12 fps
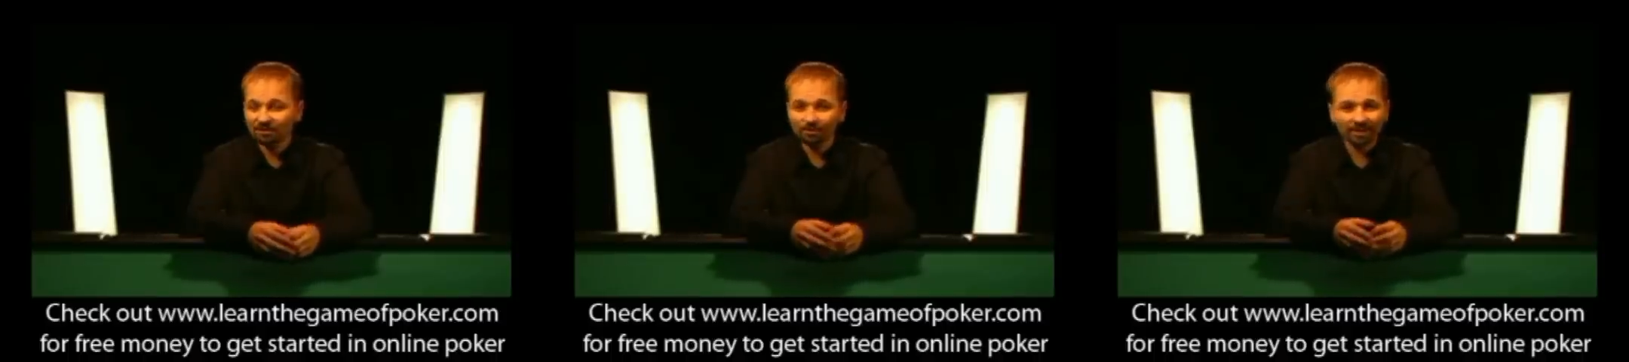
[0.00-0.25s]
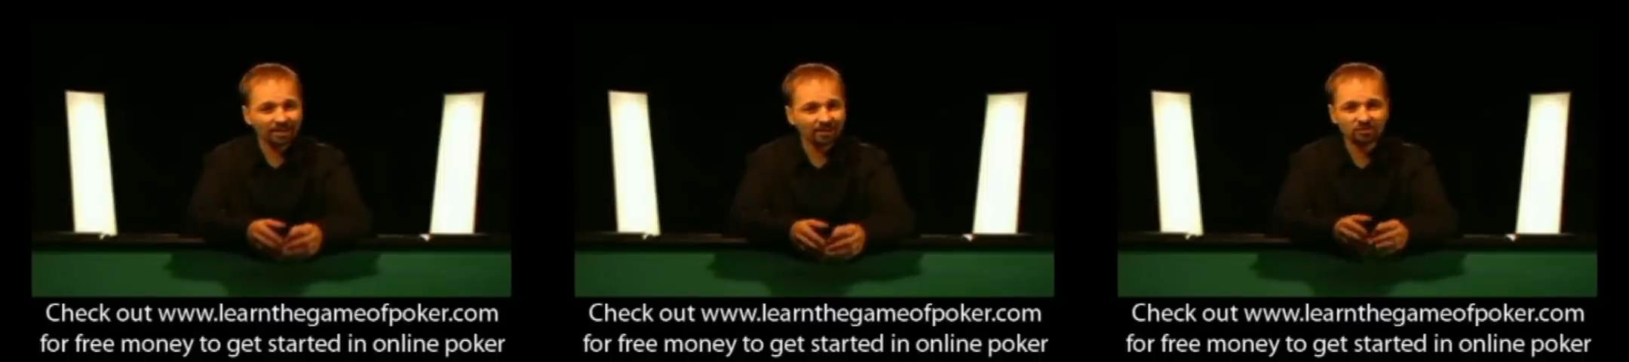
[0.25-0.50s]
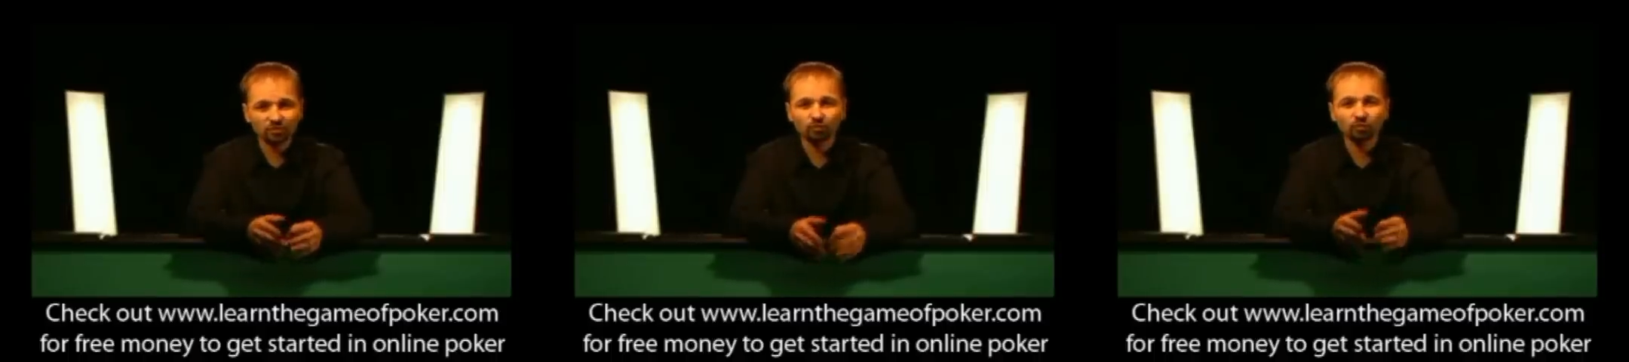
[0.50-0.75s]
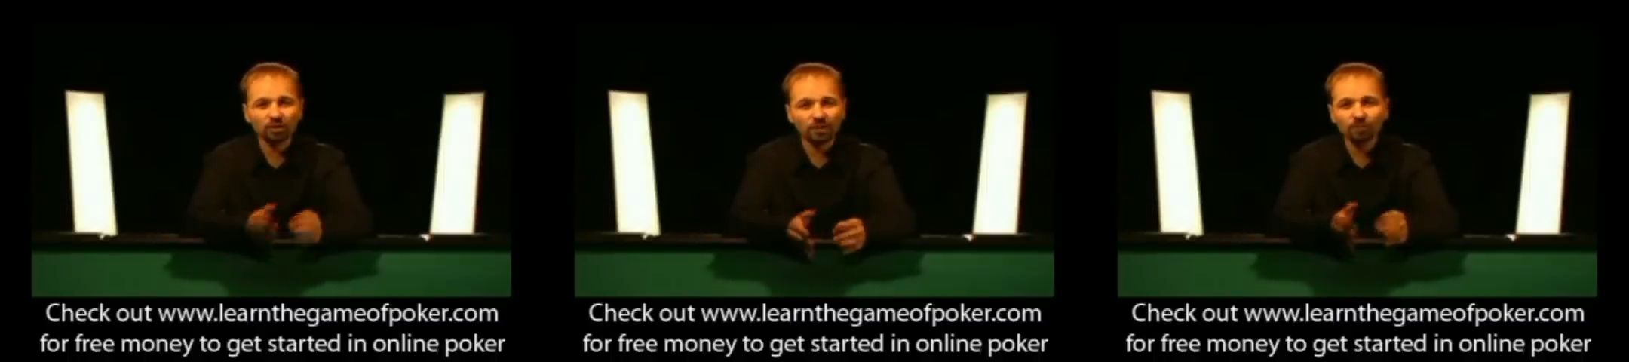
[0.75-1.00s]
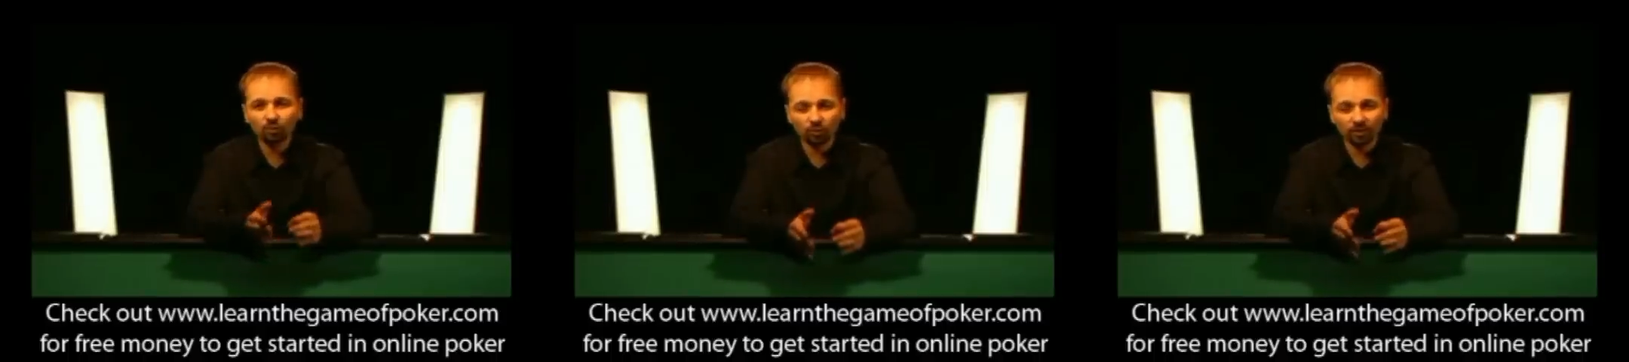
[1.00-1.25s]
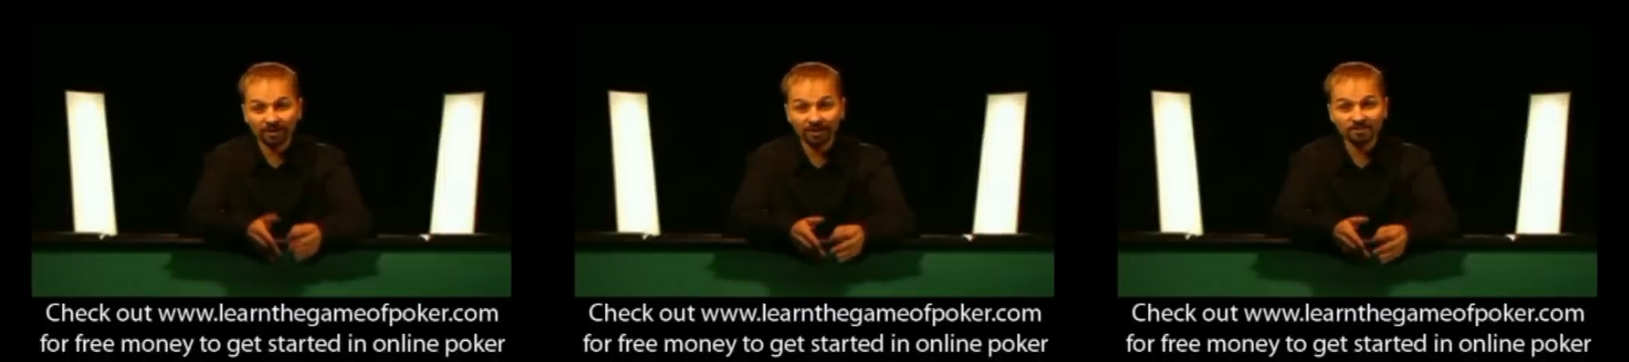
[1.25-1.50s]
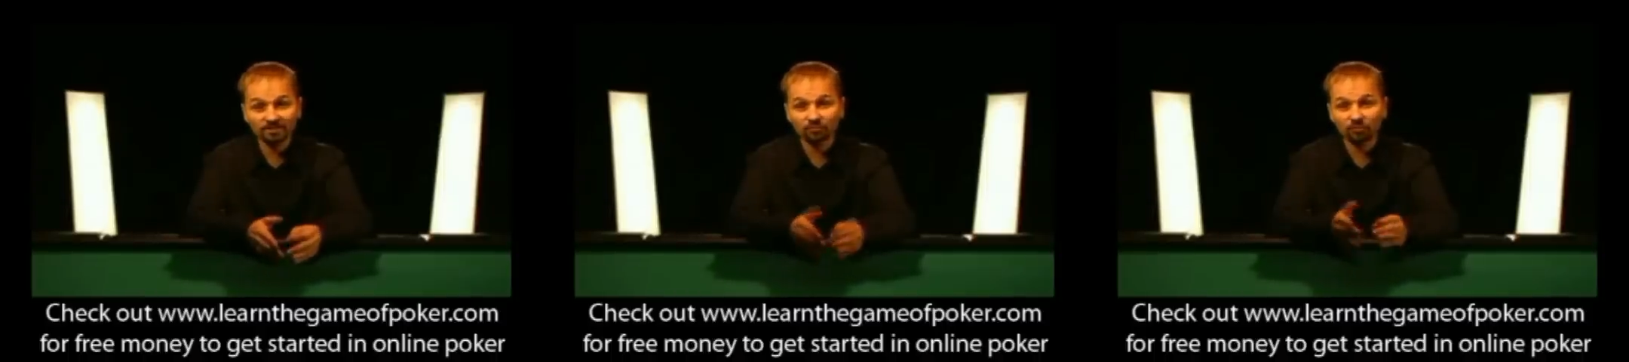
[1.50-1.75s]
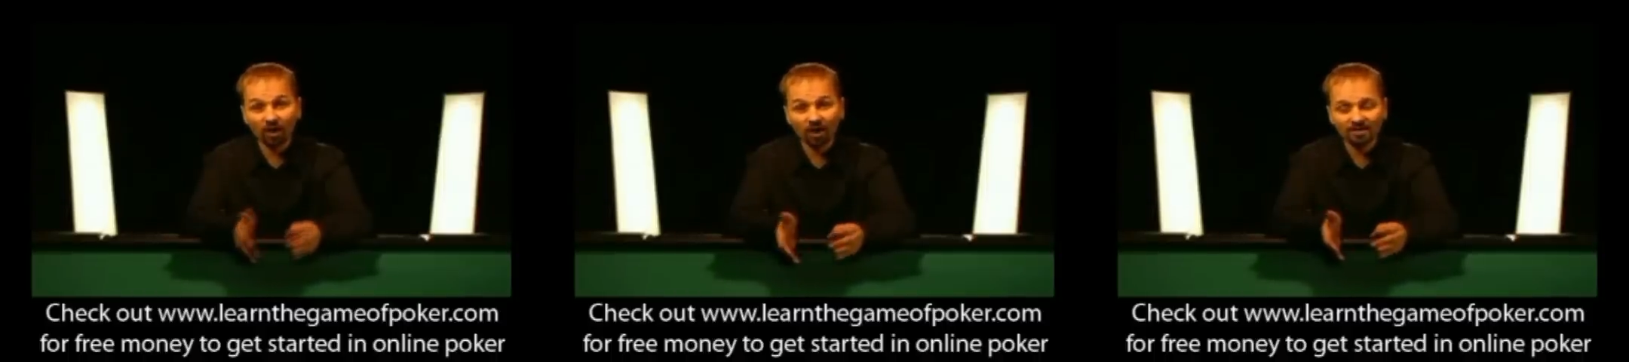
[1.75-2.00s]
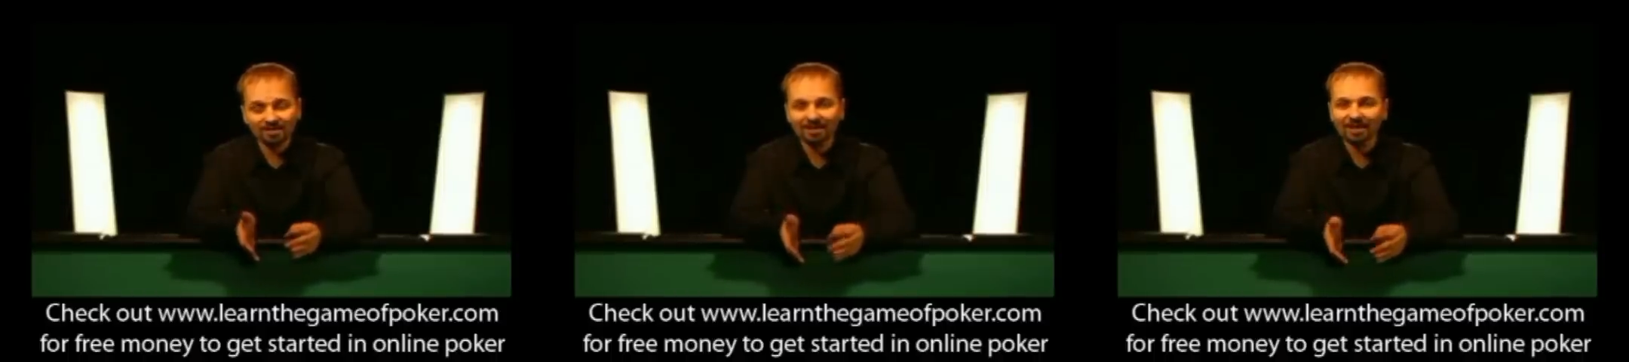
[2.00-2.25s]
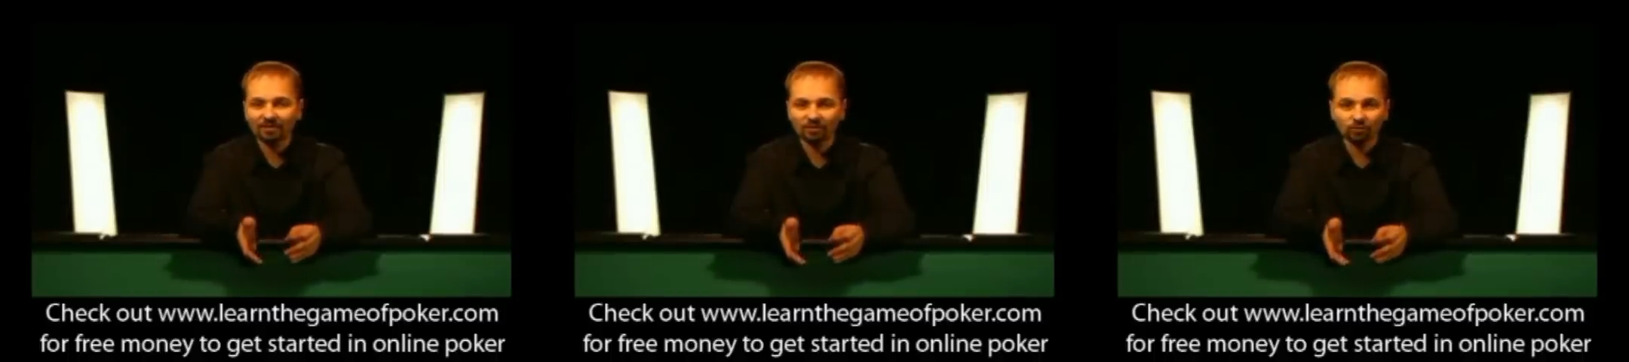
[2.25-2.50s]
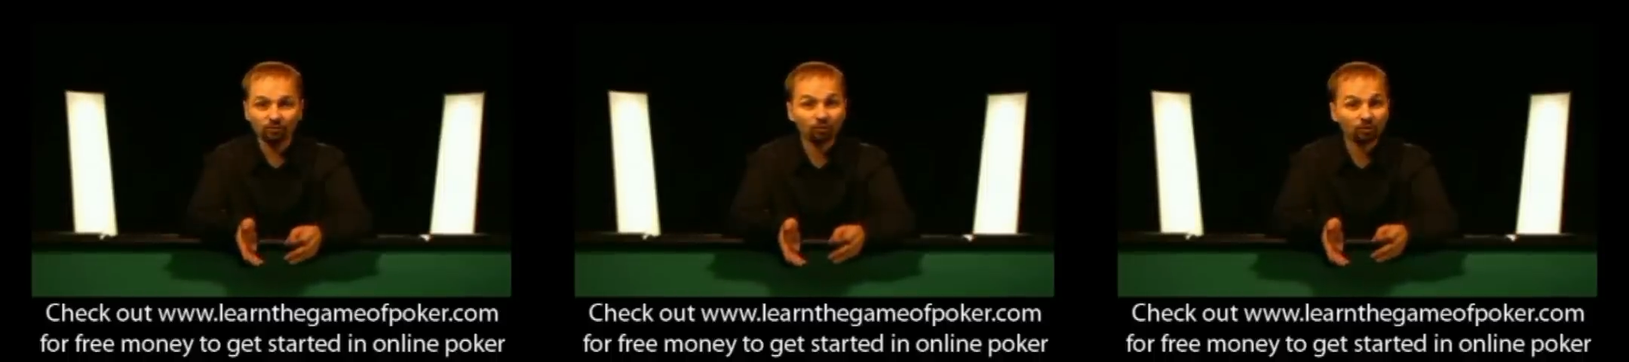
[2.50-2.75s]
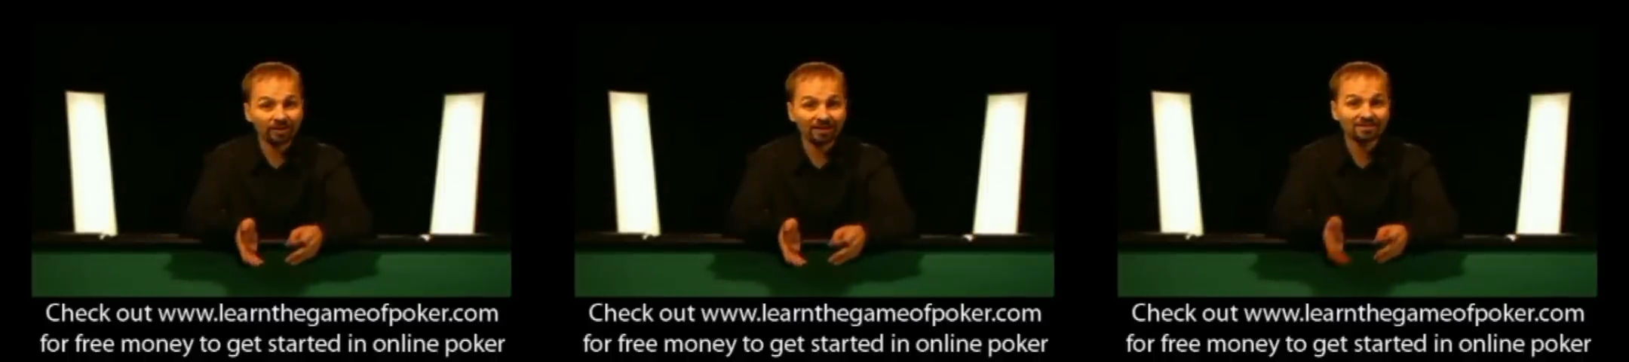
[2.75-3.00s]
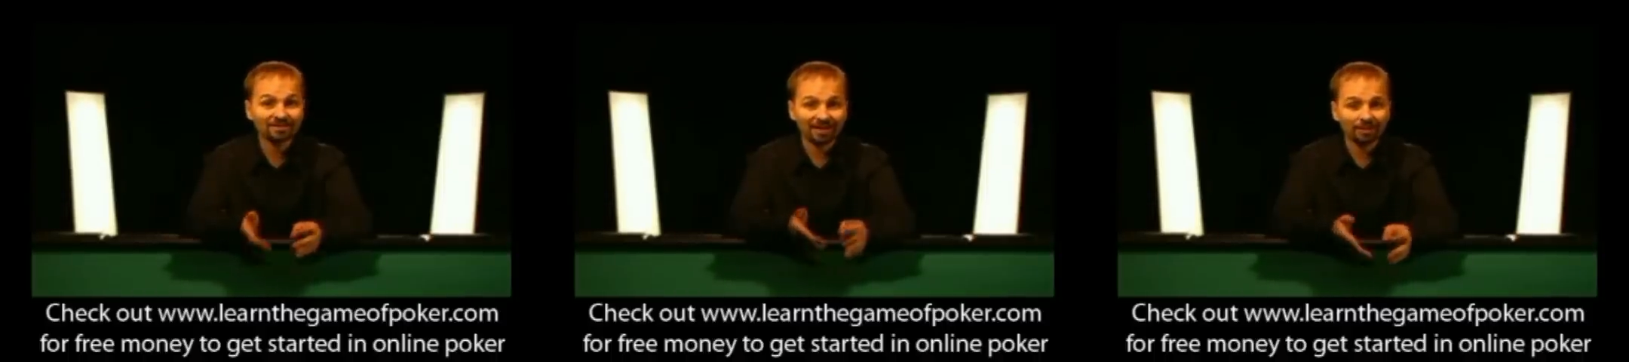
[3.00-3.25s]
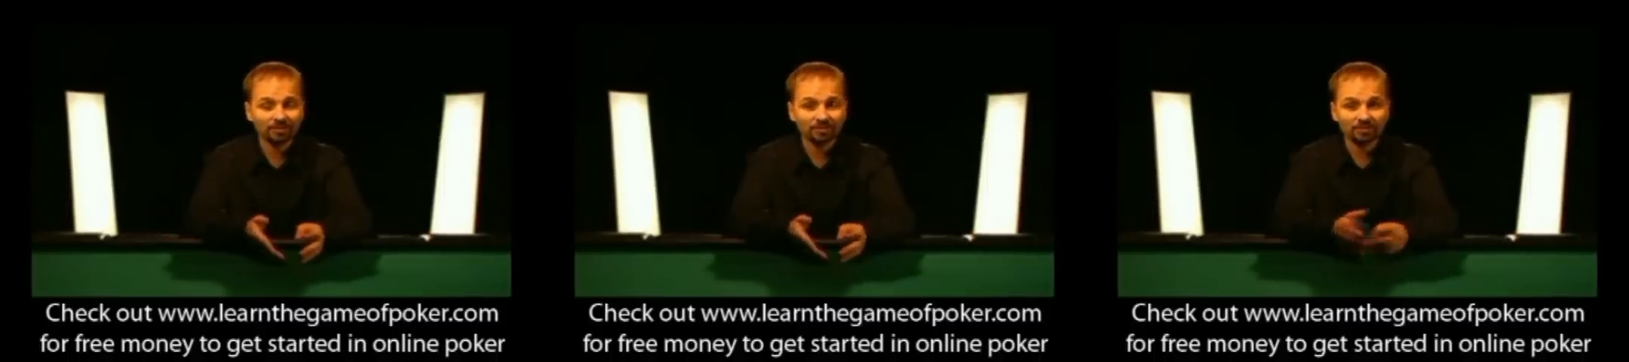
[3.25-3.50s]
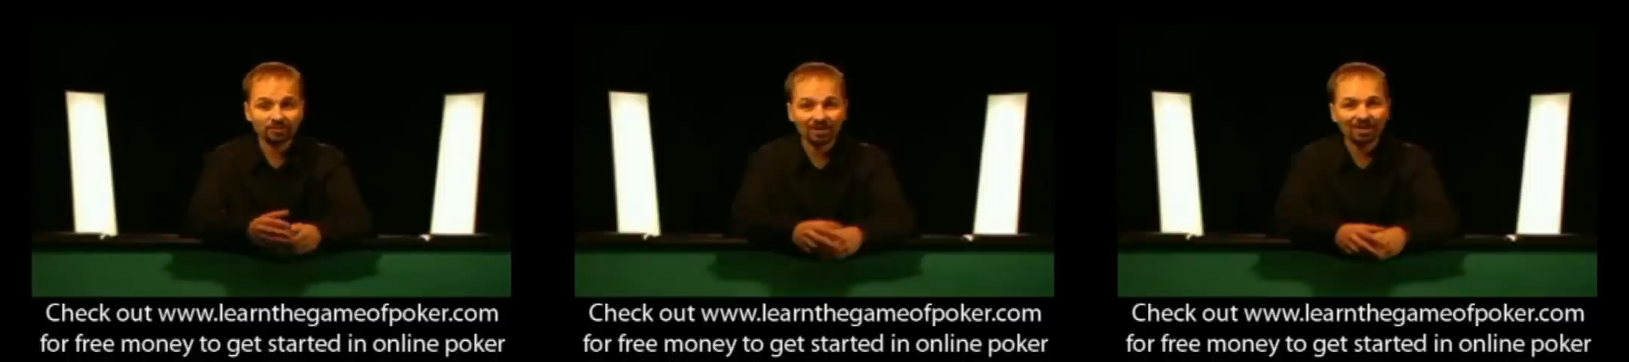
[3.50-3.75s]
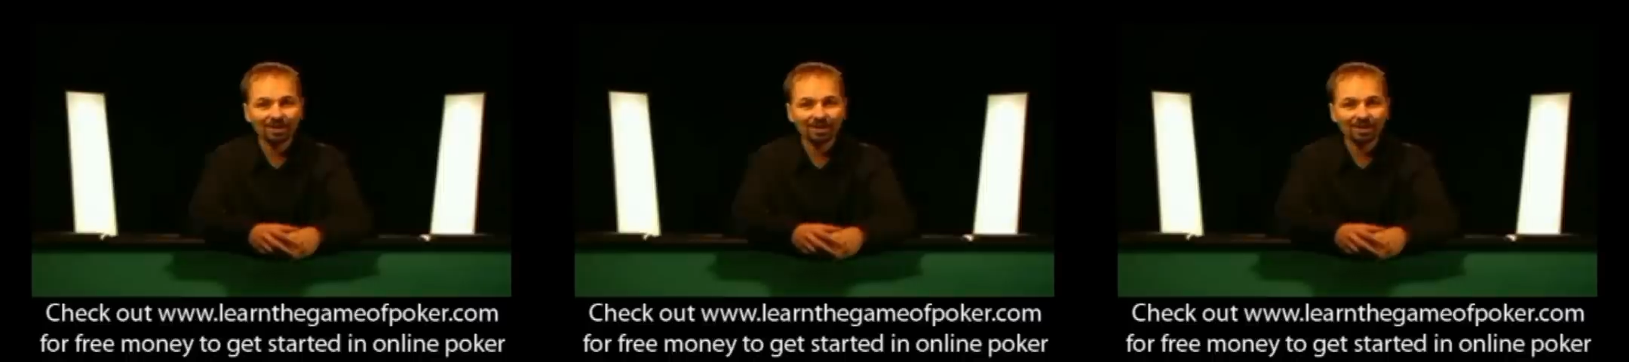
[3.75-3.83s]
The maniacs do really poorly against the rocks, and they do poorly against the amateurs,